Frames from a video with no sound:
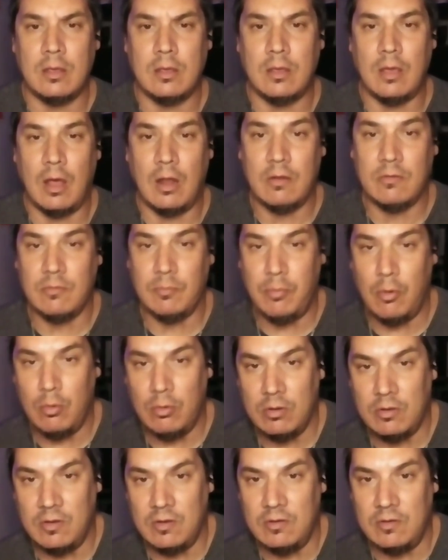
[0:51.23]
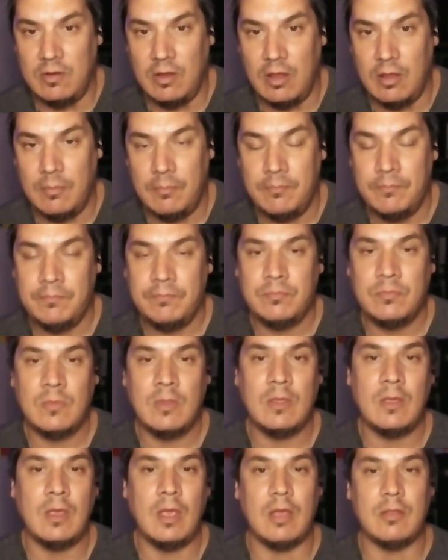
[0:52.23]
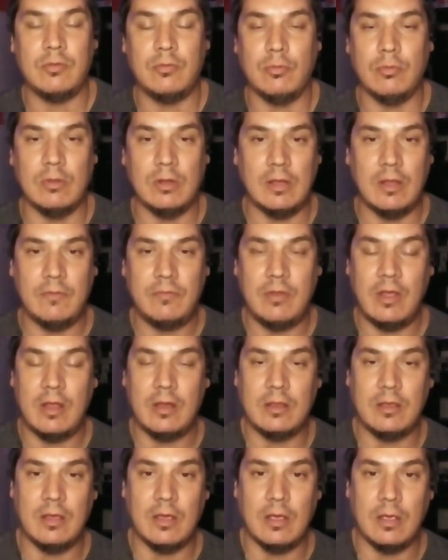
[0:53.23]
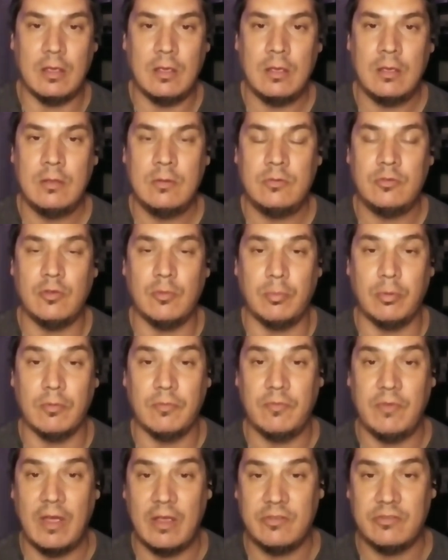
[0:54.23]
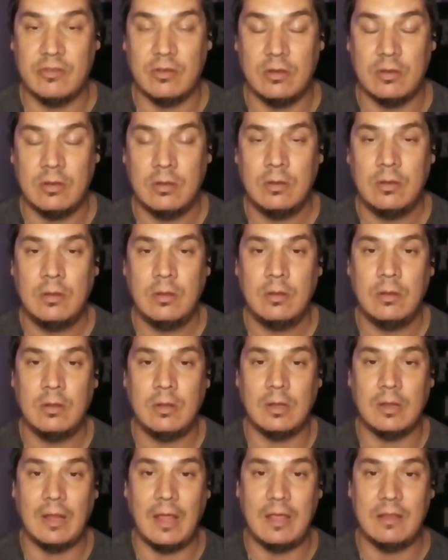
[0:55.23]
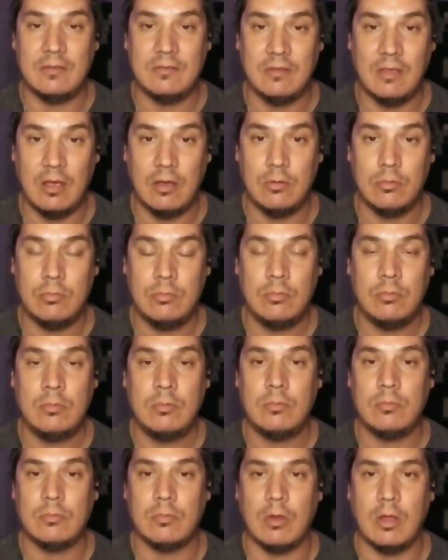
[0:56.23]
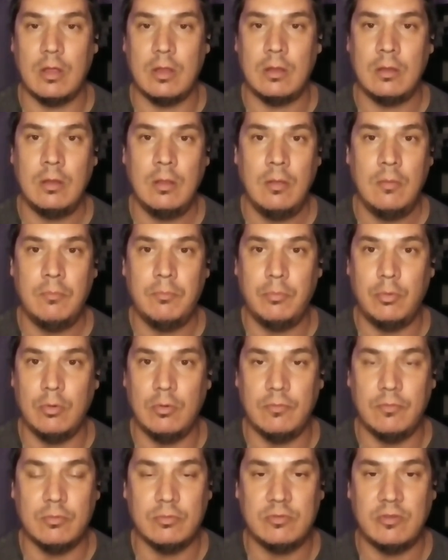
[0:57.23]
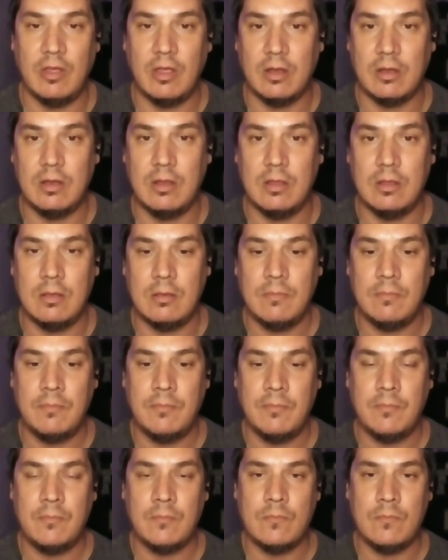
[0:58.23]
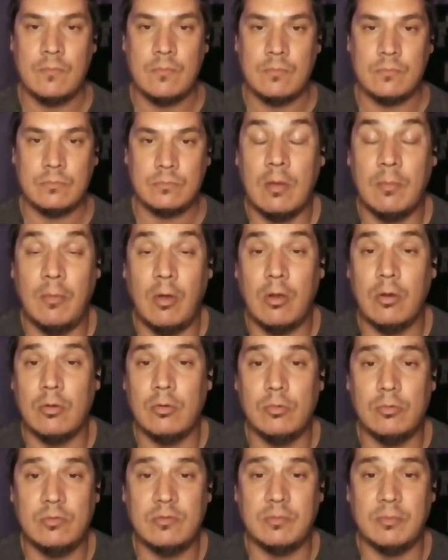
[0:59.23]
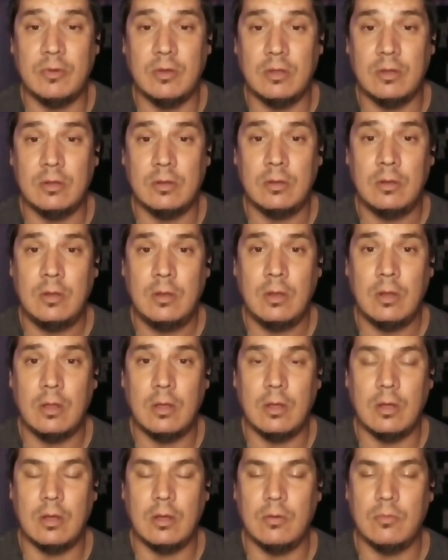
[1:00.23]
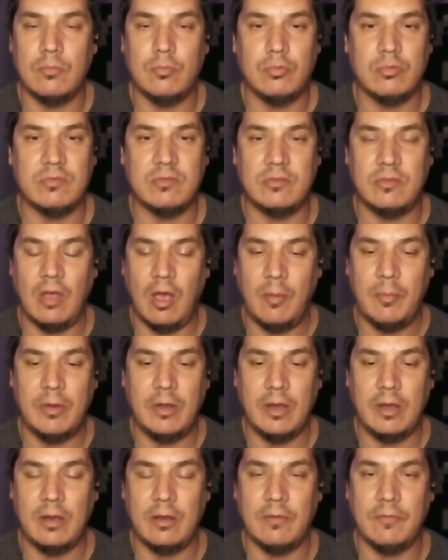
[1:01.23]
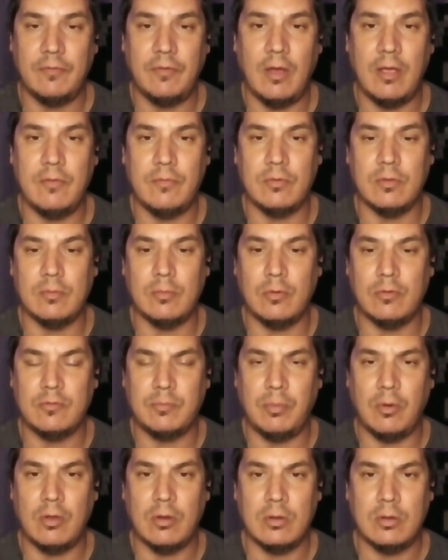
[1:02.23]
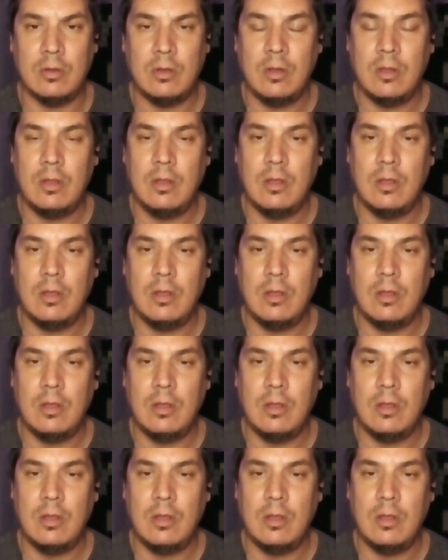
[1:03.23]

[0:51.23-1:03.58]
got his opponent to dip, and threw the left head kick to perfection. Lights out, right? Beautiful technique. Kamaru Usman was dominating the fight for the most part.